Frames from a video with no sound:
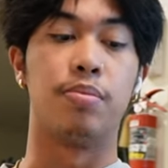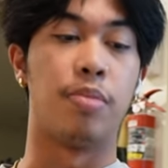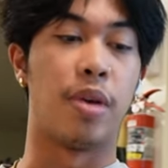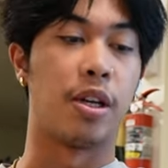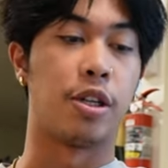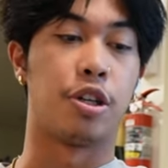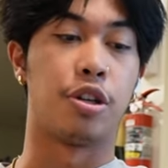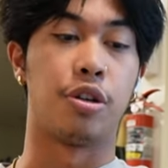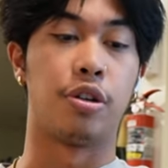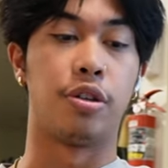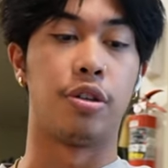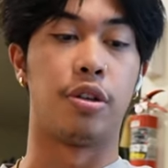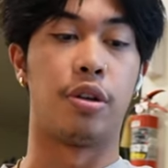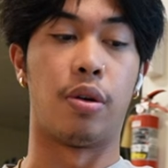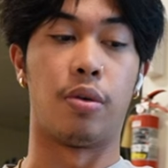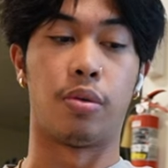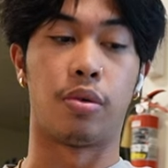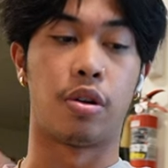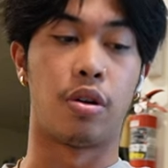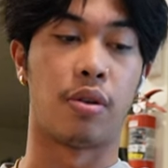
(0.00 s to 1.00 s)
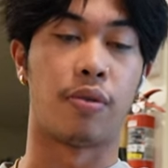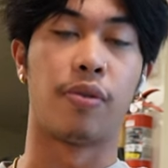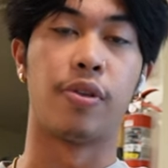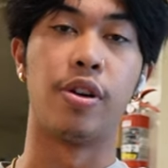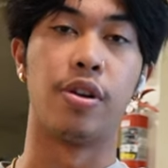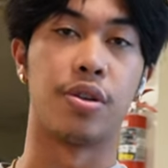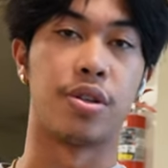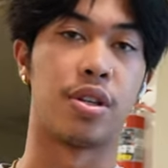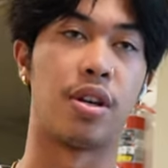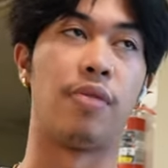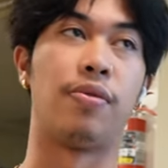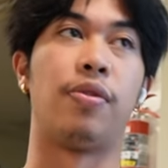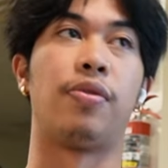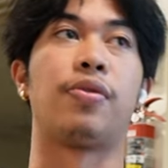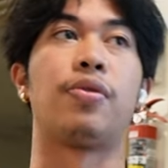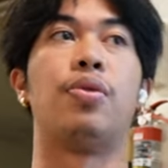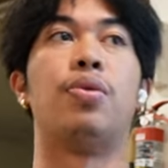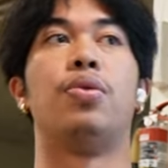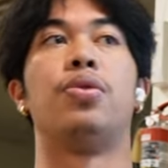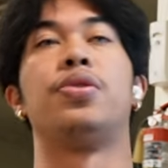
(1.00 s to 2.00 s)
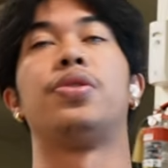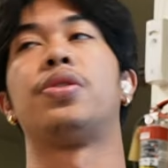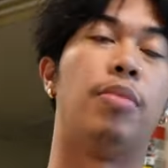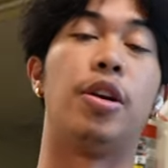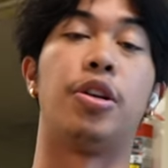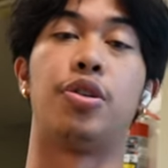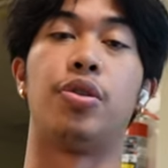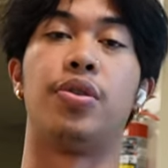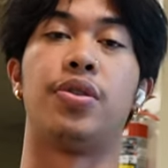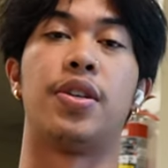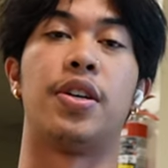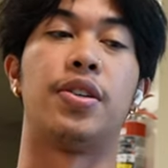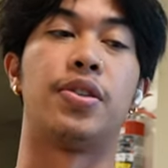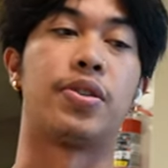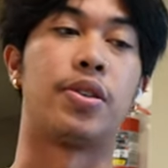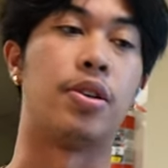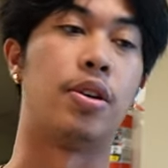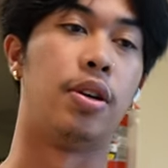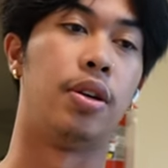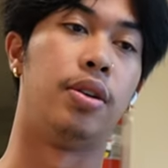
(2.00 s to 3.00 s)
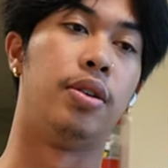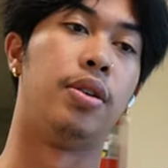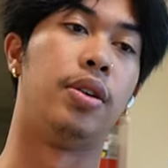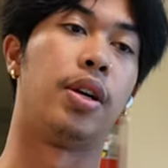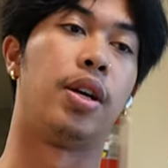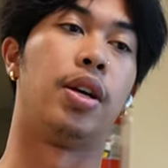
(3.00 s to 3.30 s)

Make sure to, you know, cook for yourself, of course. Make sure it tastes good.